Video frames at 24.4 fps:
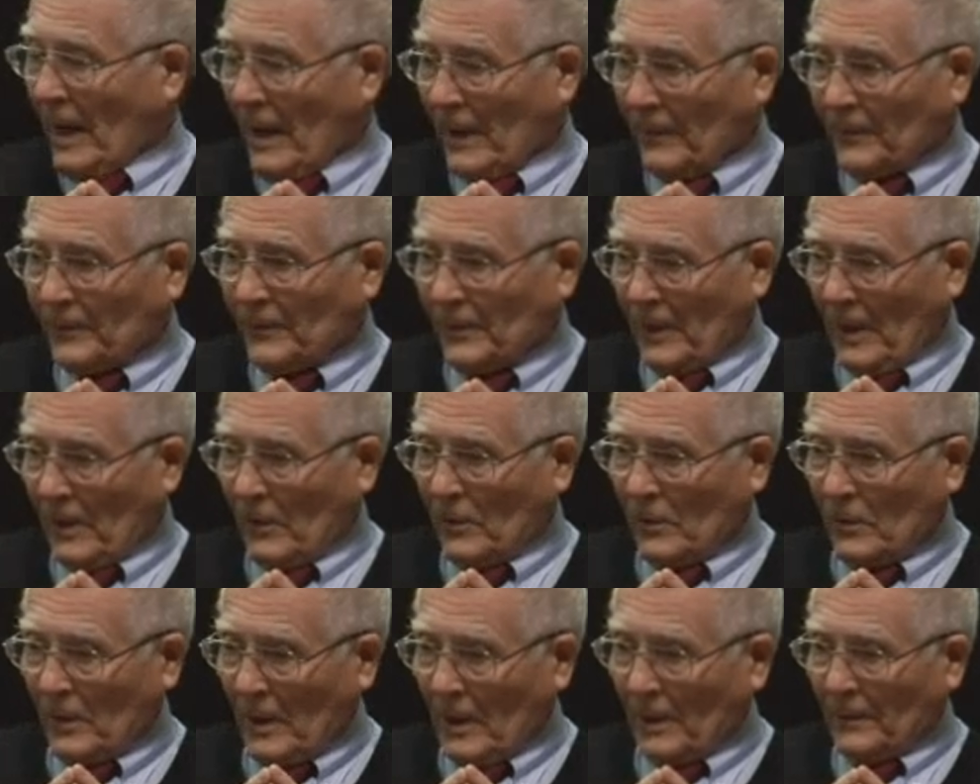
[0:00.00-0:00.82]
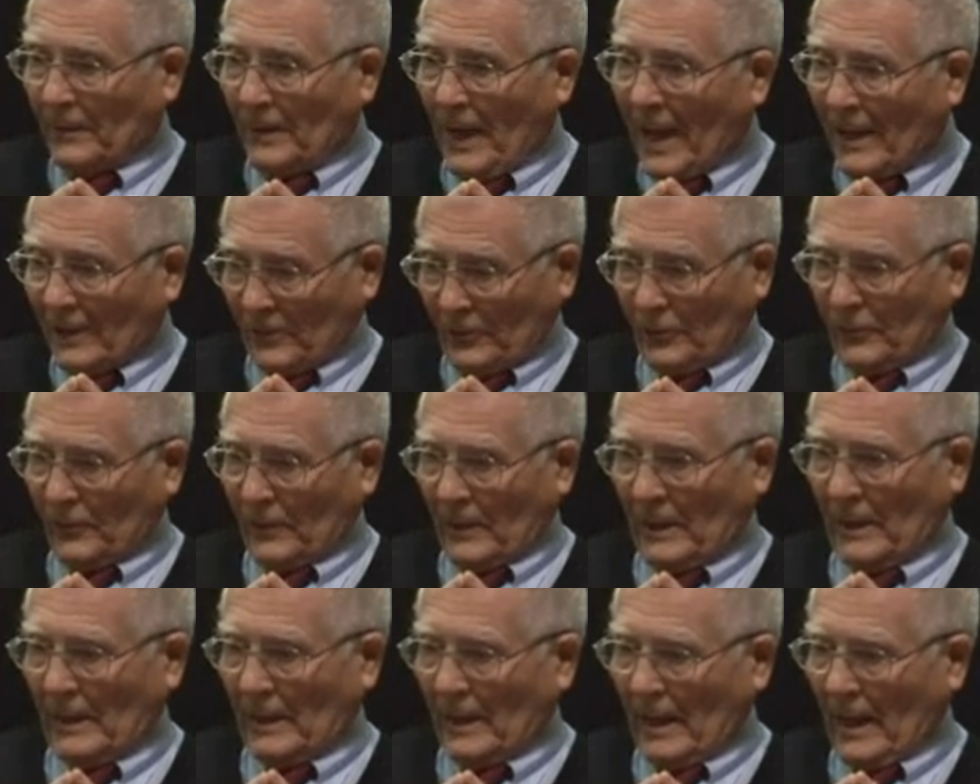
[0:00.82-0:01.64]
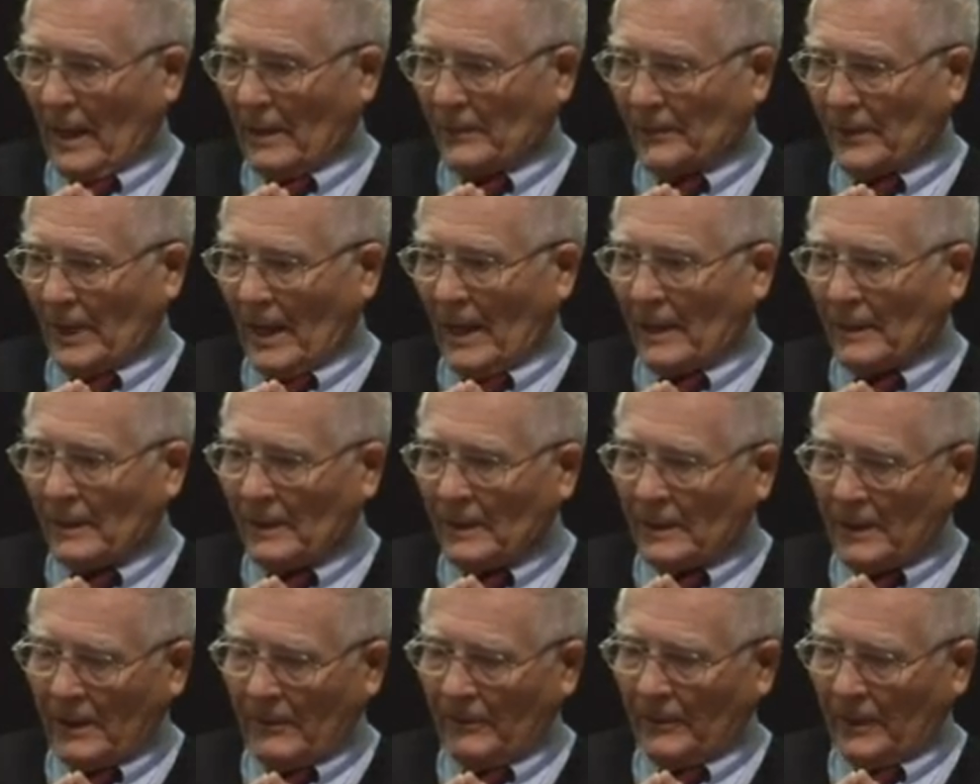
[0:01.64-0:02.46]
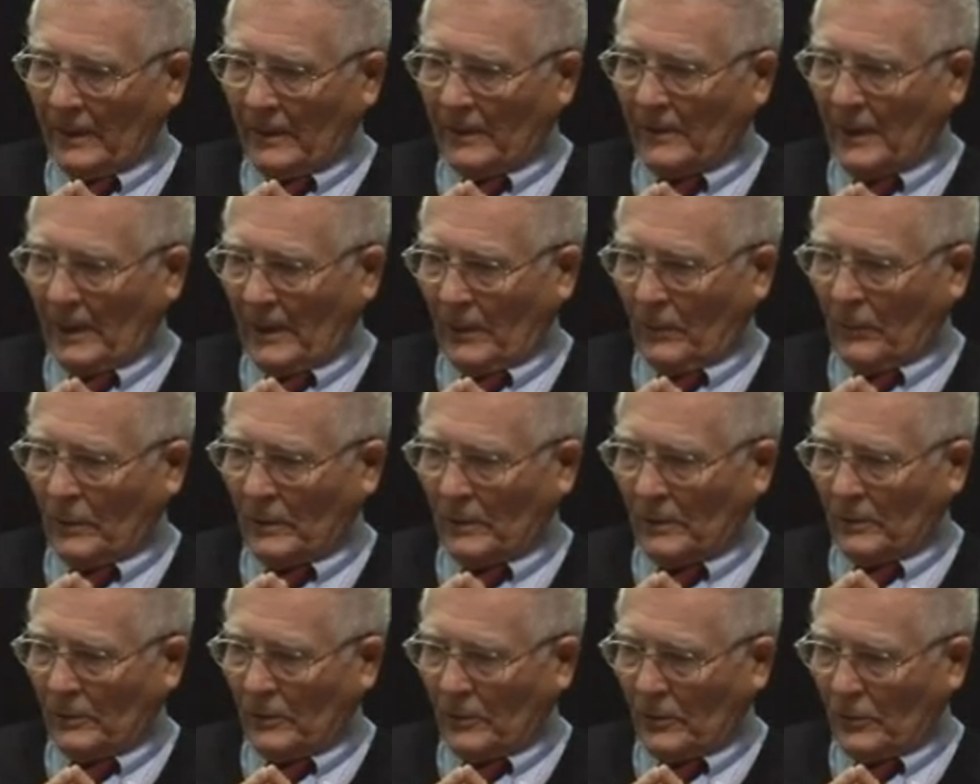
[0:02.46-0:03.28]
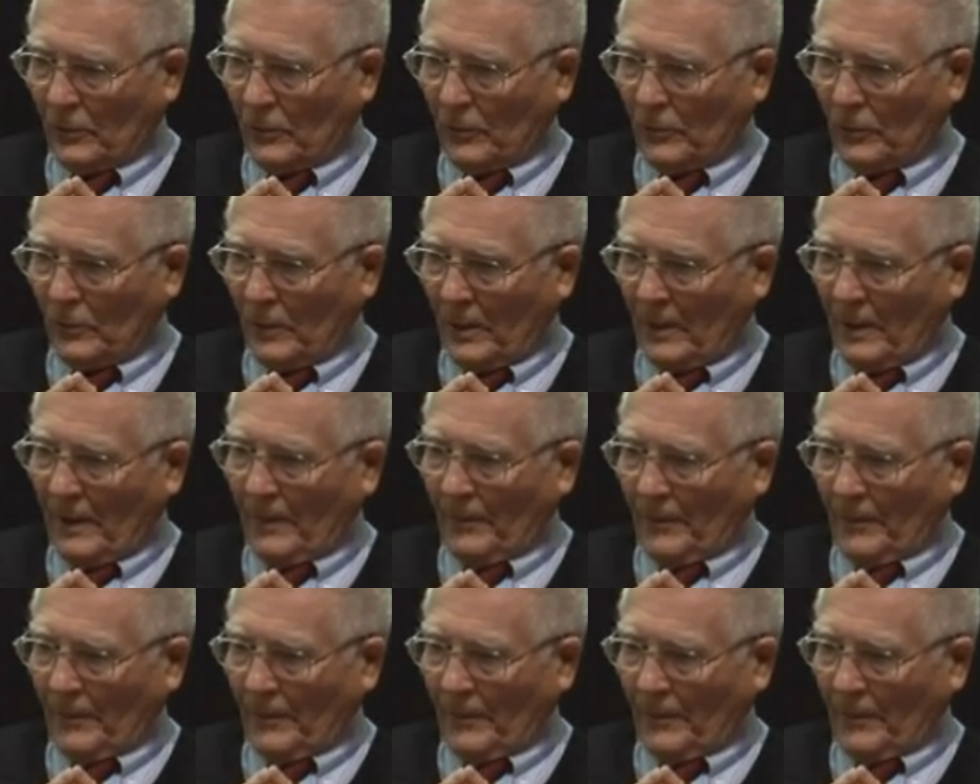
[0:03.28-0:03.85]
And so naturally, as any living thing would do,